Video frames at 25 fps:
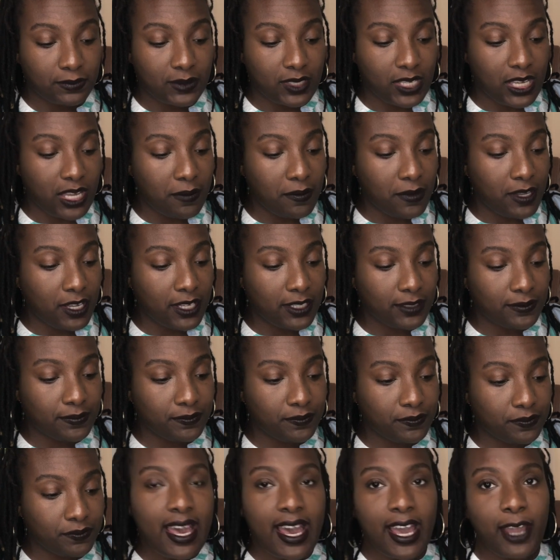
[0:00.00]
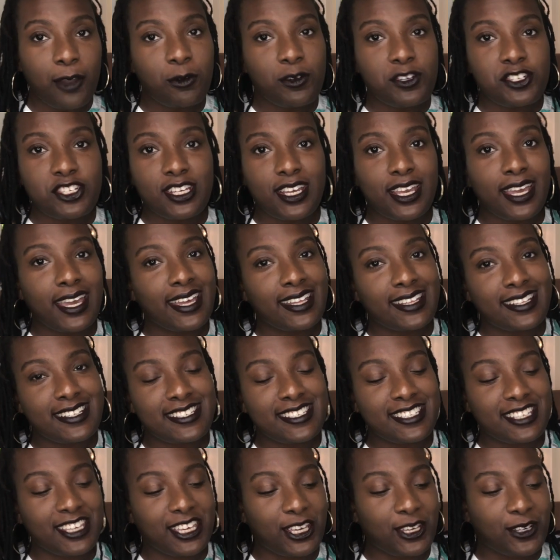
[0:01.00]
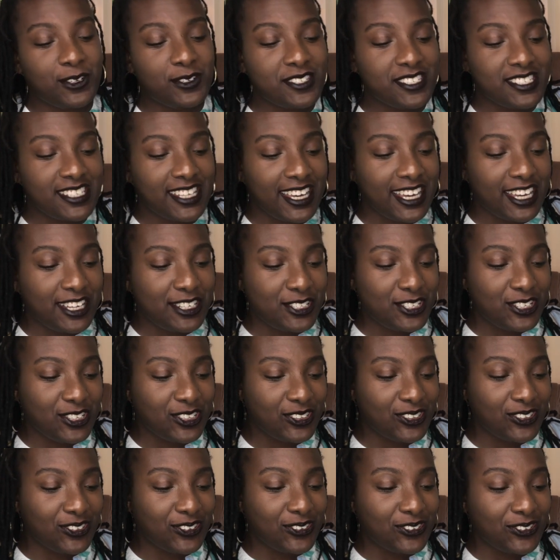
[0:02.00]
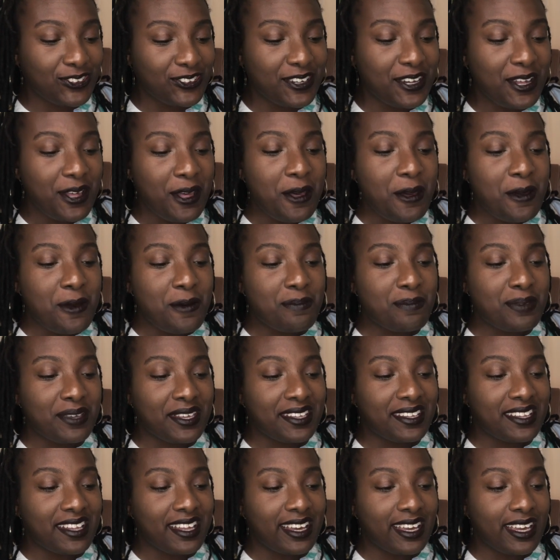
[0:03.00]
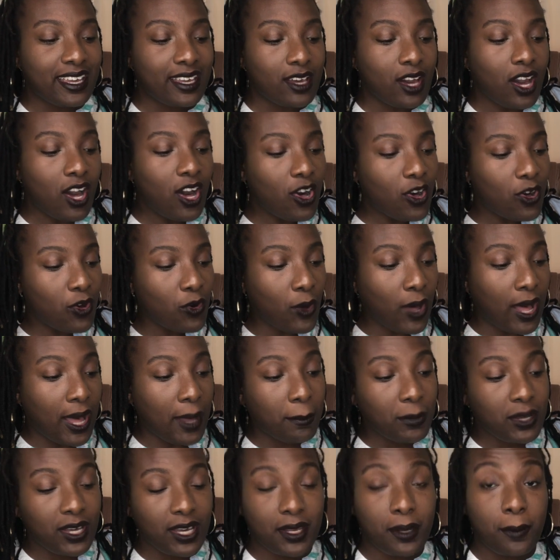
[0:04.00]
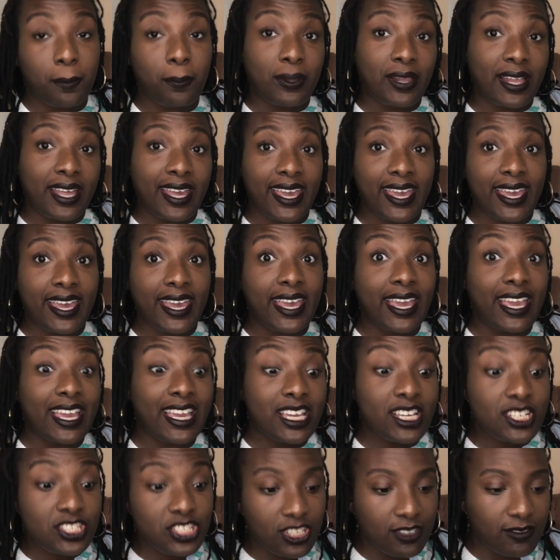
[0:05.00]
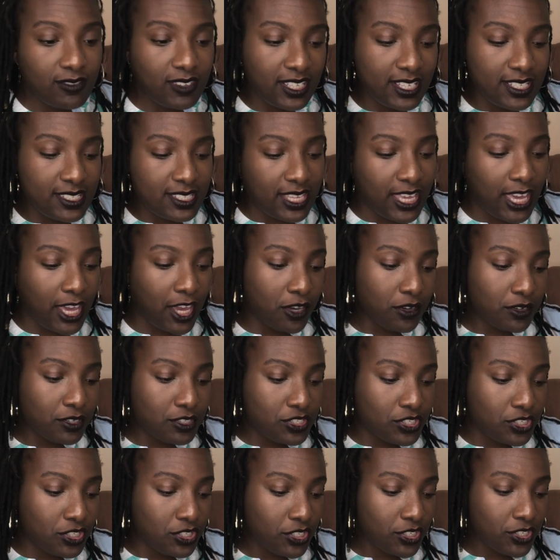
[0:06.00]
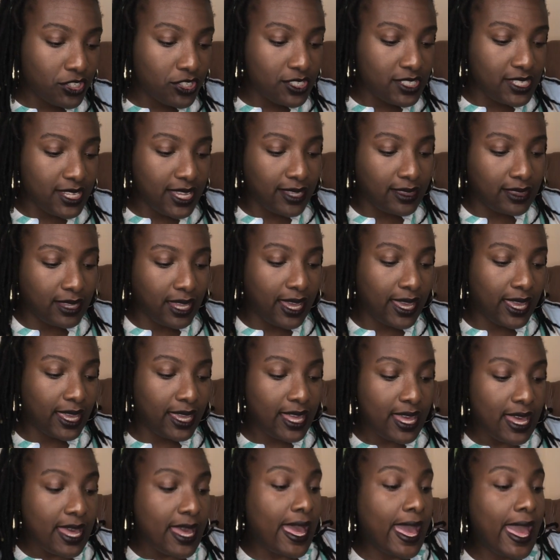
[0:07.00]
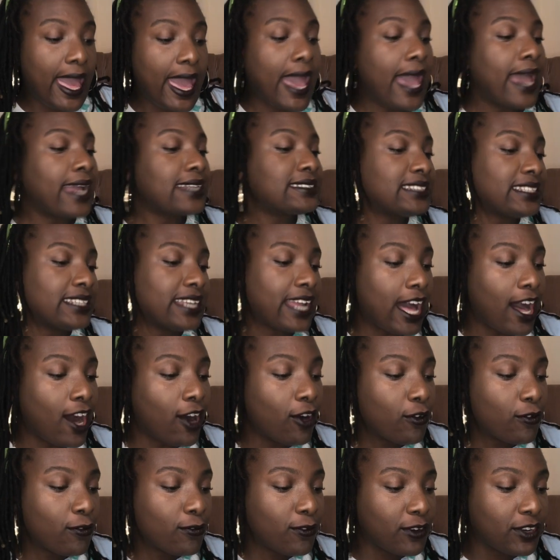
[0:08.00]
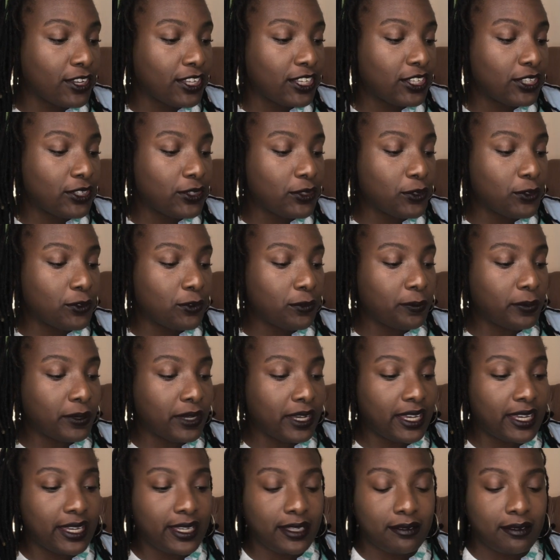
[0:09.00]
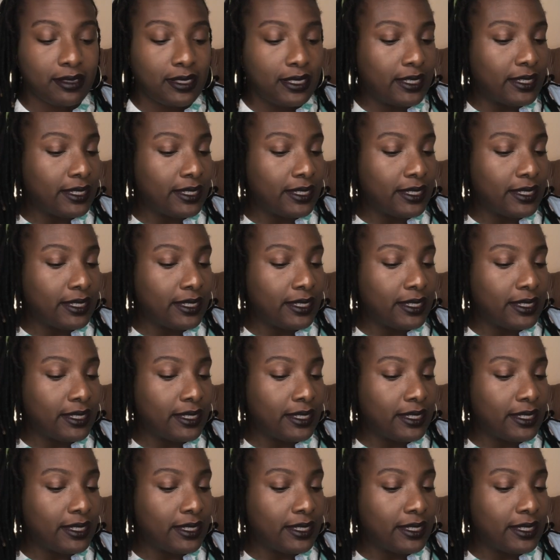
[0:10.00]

Come on. I wish I had the skill set to be like, oh, I'm gonna play each of these characters and like act it out for you, but